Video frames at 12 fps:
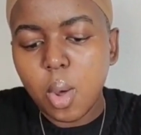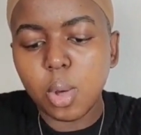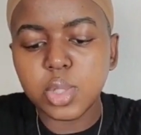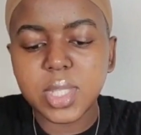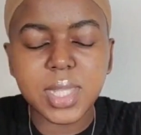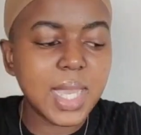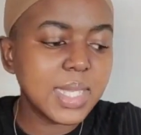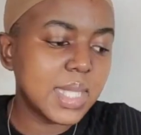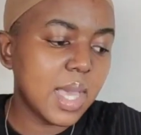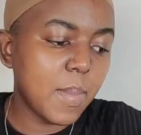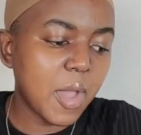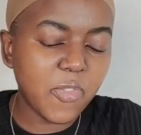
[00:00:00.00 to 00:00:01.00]
Also, the nice
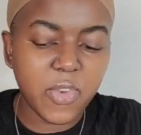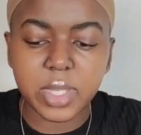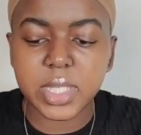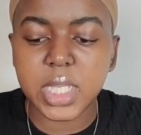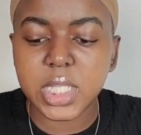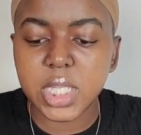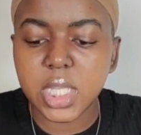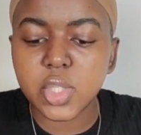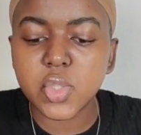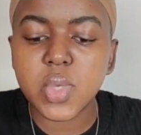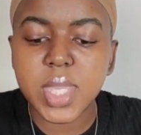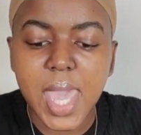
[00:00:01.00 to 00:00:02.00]
thing about foundation
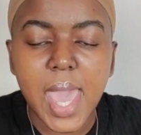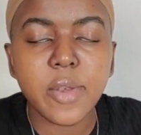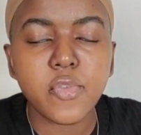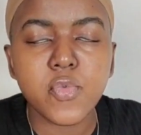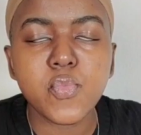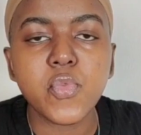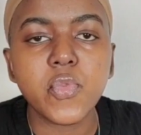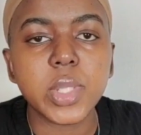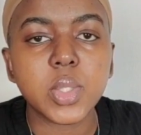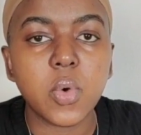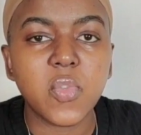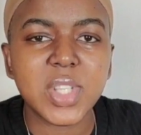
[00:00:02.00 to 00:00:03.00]
is you can remove
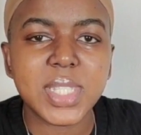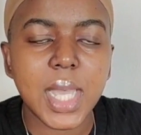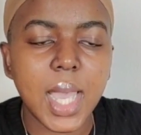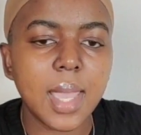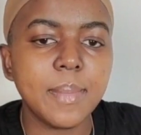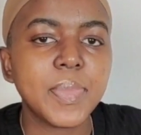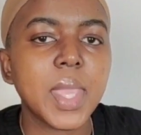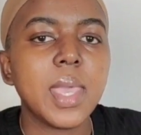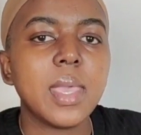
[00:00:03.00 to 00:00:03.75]
it over time